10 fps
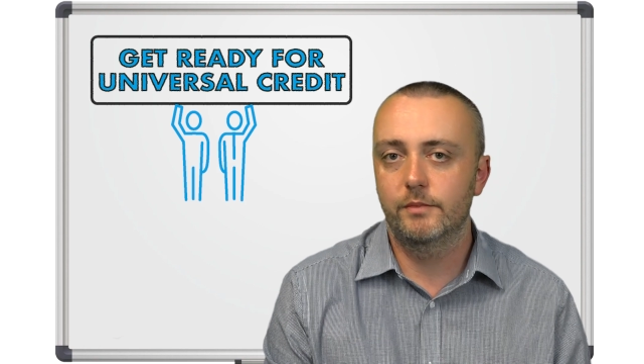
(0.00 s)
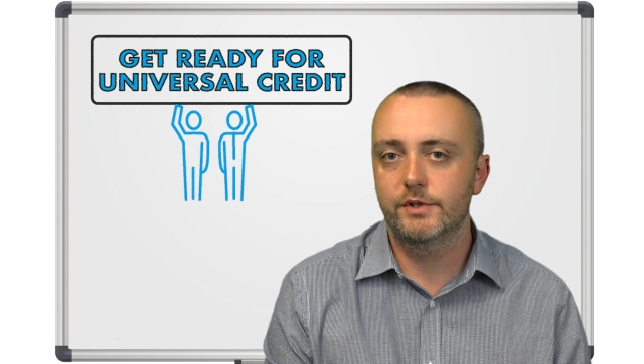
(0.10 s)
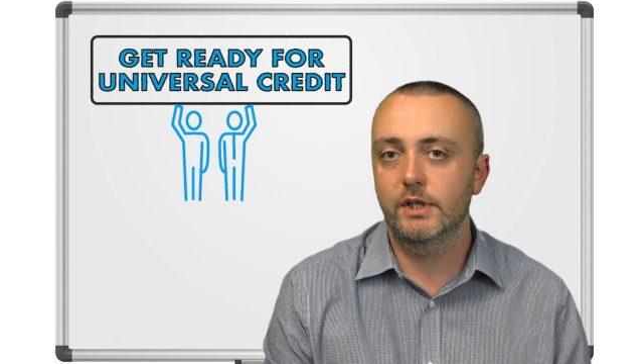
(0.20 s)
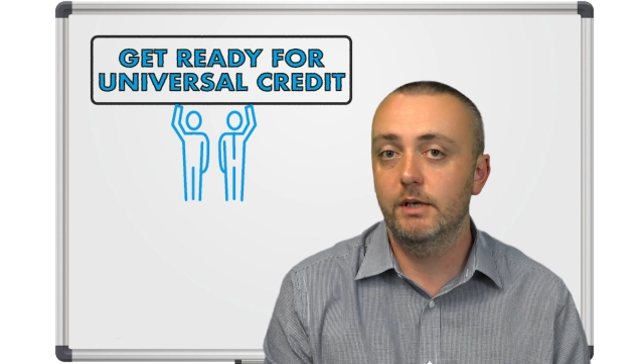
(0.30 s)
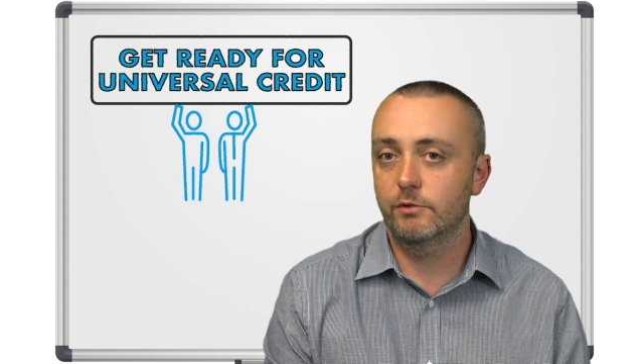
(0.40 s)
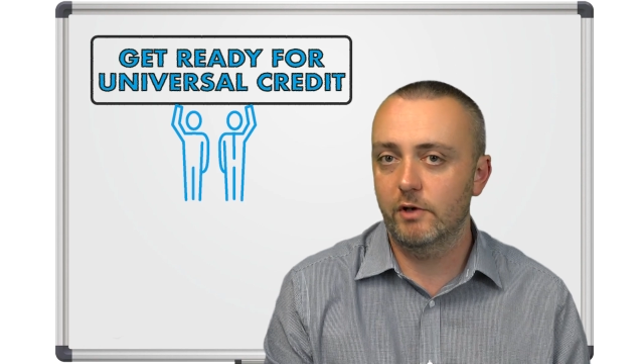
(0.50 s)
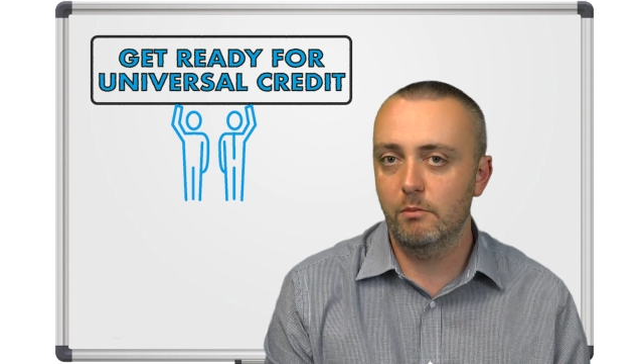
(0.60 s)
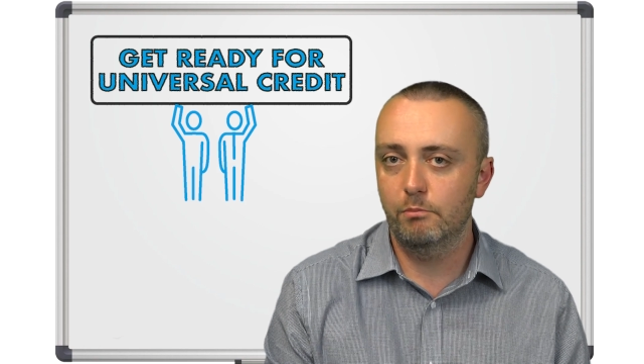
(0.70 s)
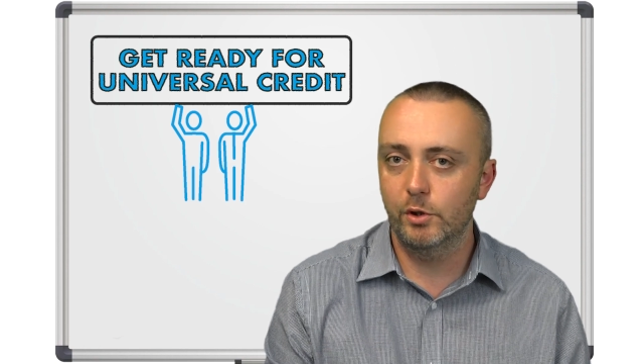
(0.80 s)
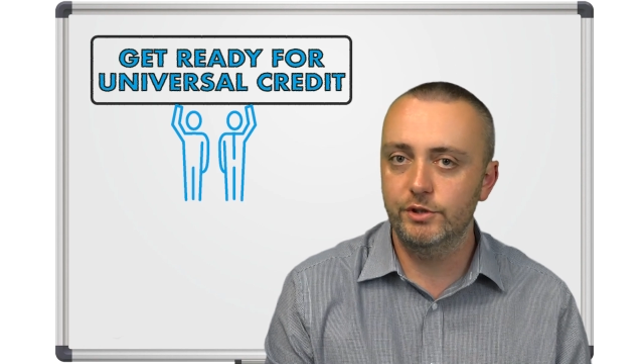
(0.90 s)
schemes
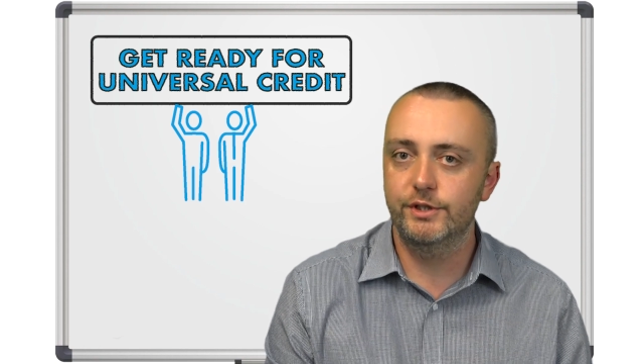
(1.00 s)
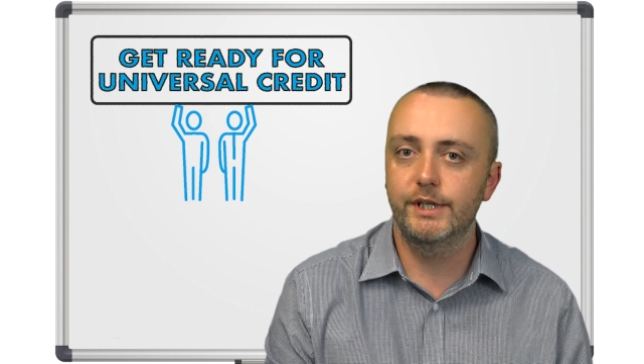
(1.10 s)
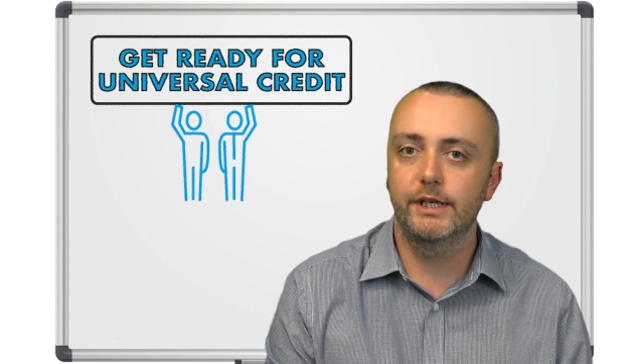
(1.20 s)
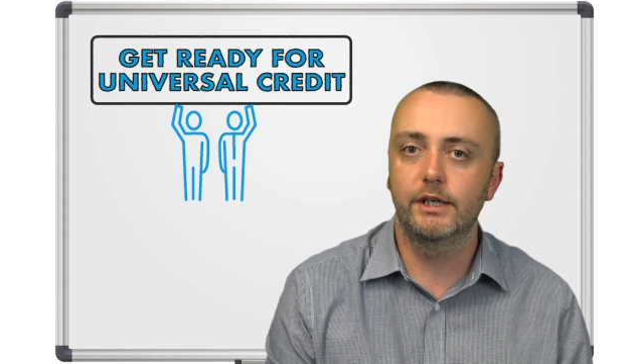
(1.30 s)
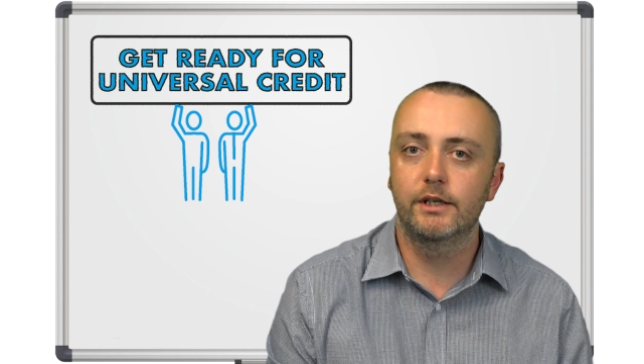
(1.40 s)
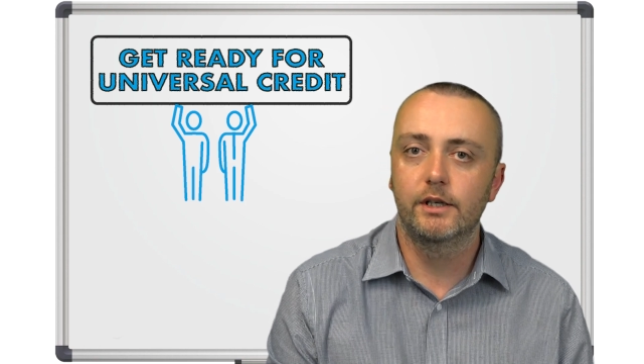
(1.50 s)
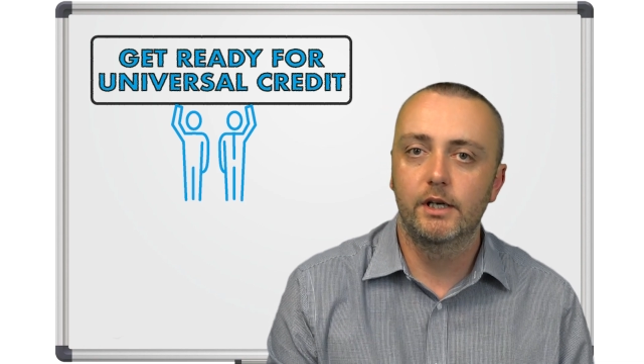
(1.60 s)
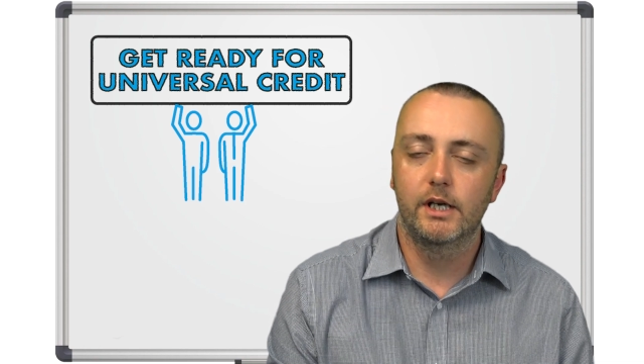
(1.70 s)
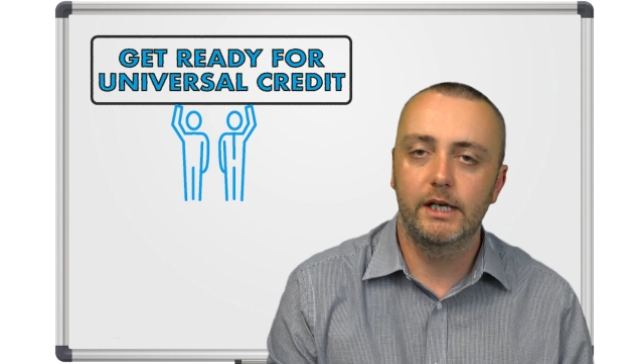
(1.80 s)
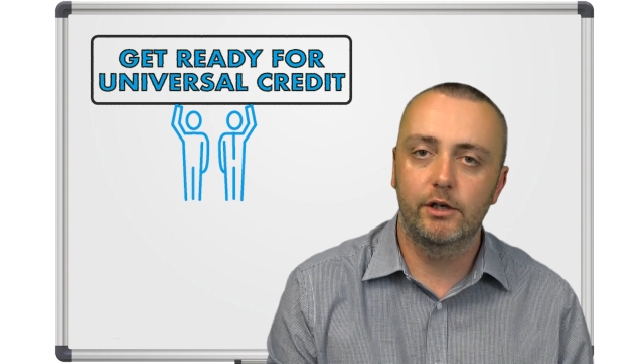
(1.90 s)
around budgeting,
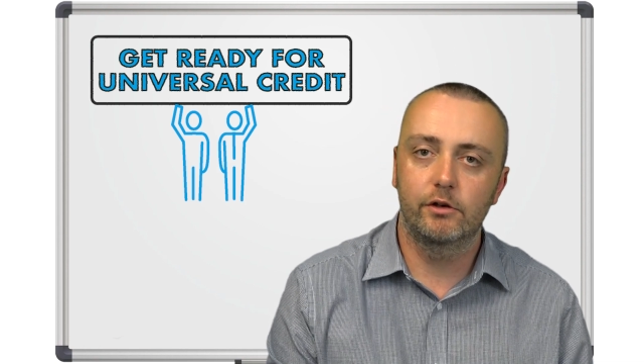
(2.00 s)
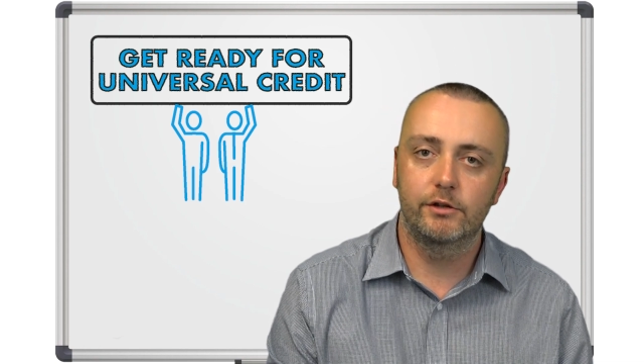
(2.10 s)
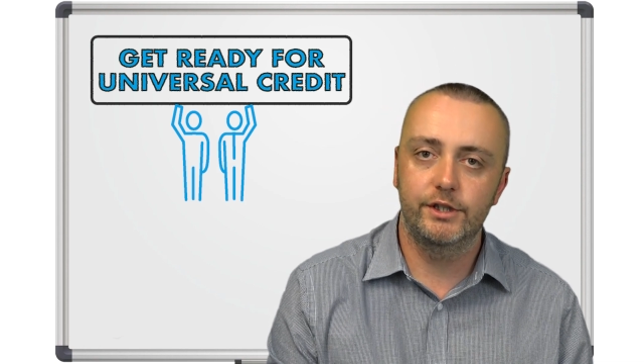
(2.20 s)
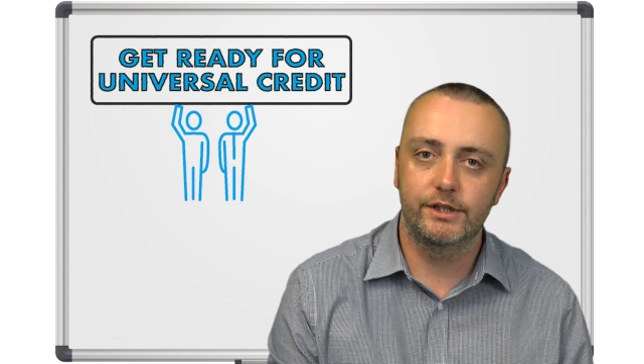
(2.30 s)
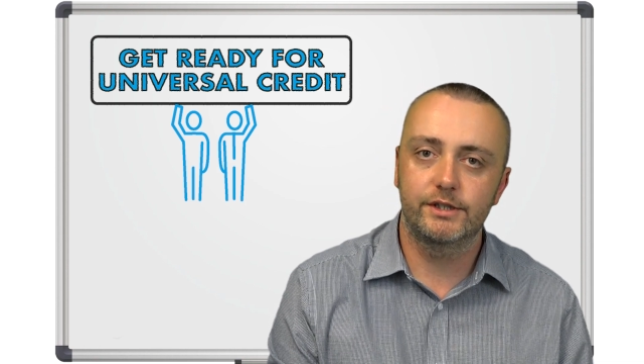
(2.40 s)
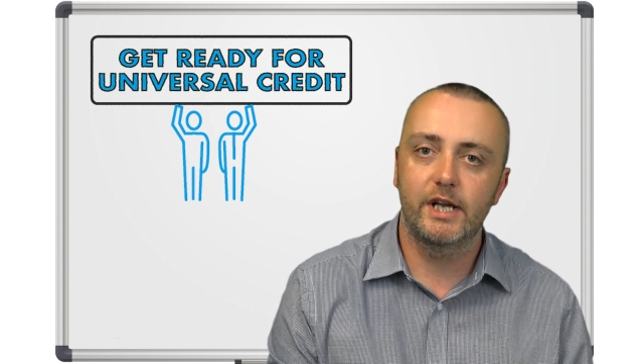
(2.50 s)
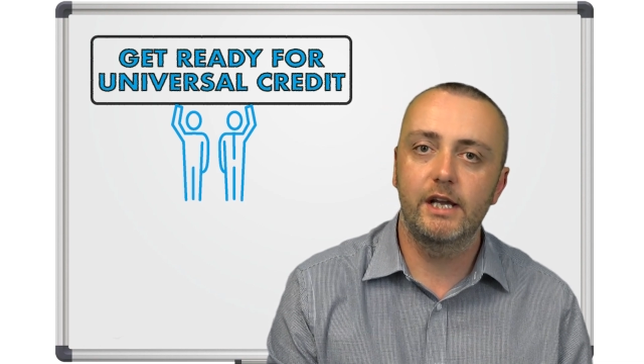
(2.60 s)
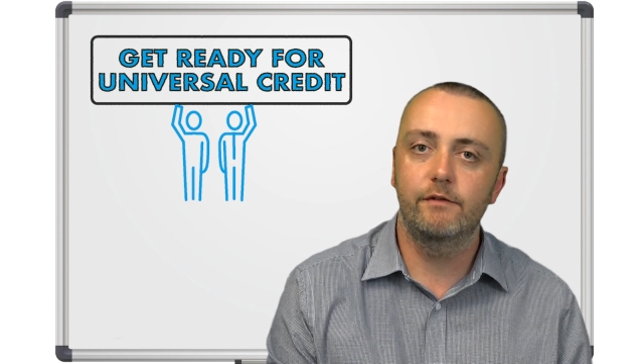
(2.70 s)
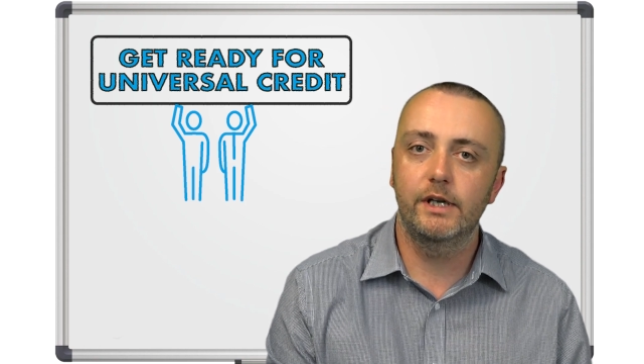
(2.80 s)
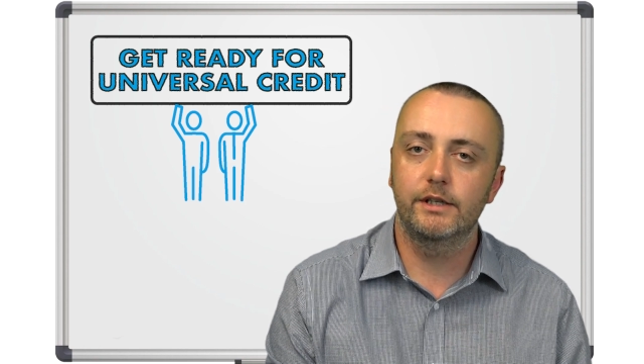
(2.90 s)
encouraging
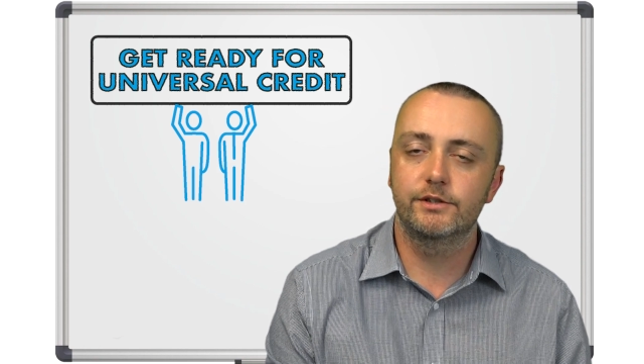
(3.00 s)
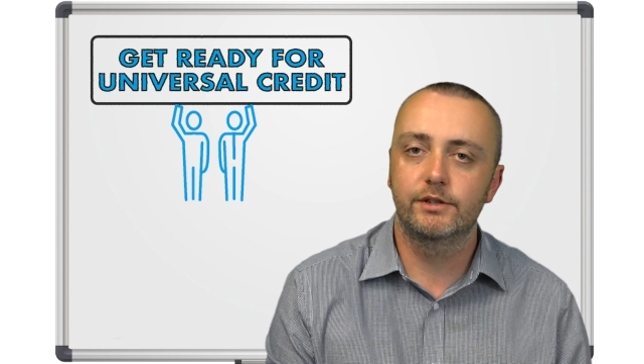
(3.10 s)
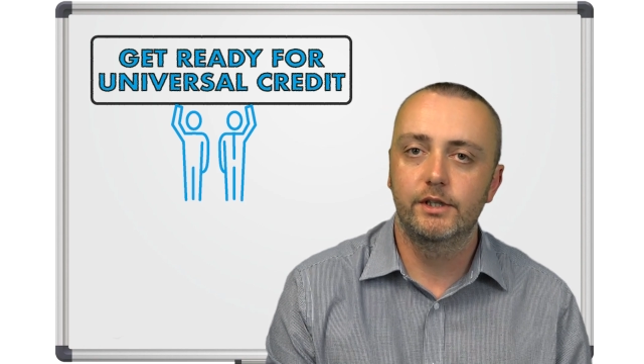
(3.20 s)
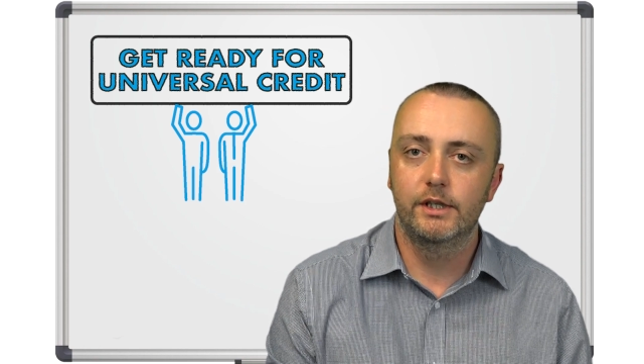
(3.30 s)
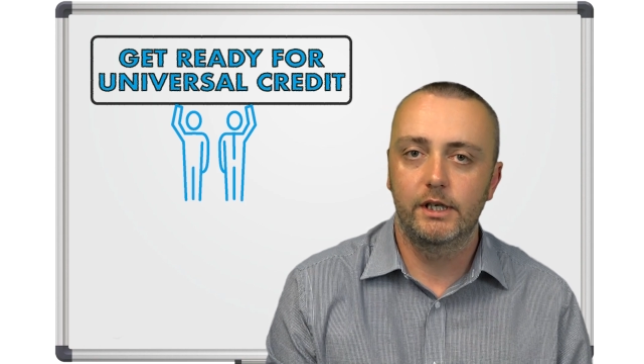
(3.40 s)
savings,